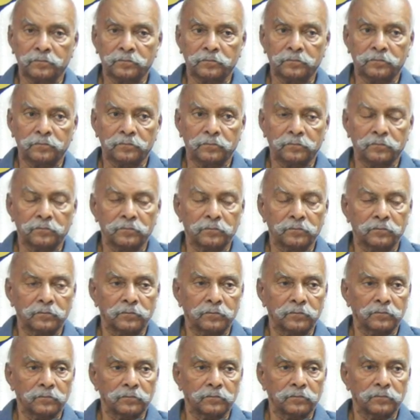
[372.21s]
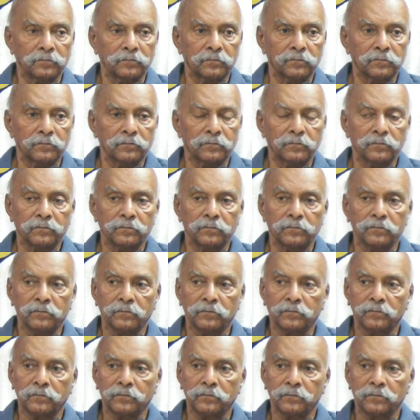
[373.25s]

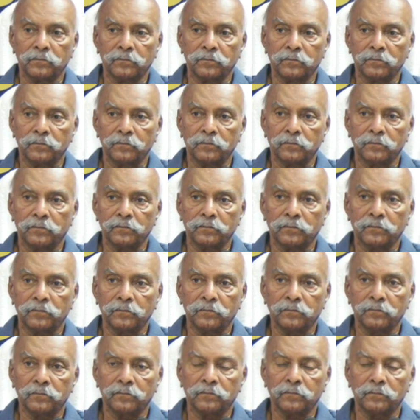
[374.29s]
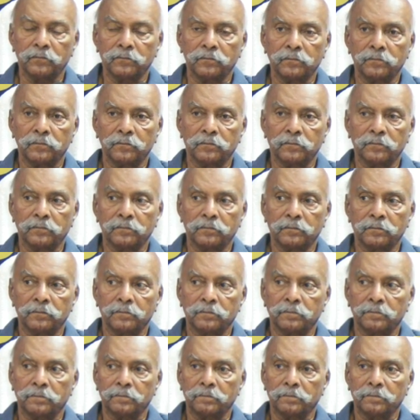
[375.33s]

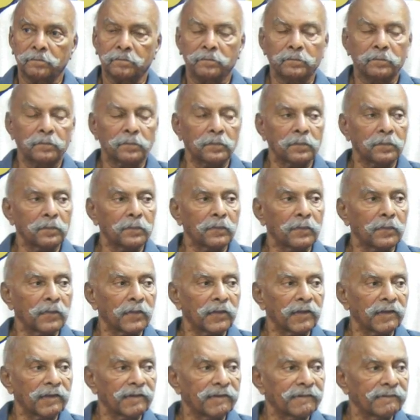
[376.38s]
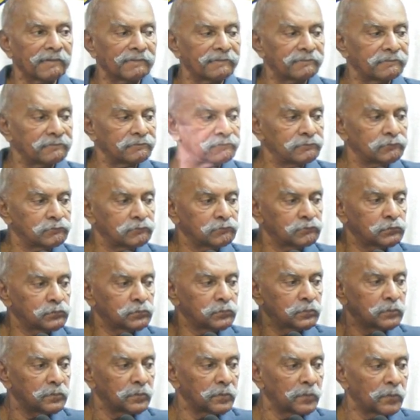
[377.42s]

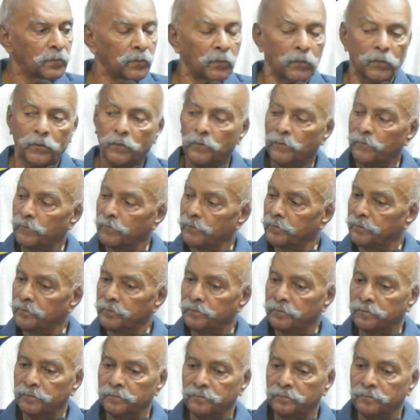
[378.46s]
The person shown says nothing.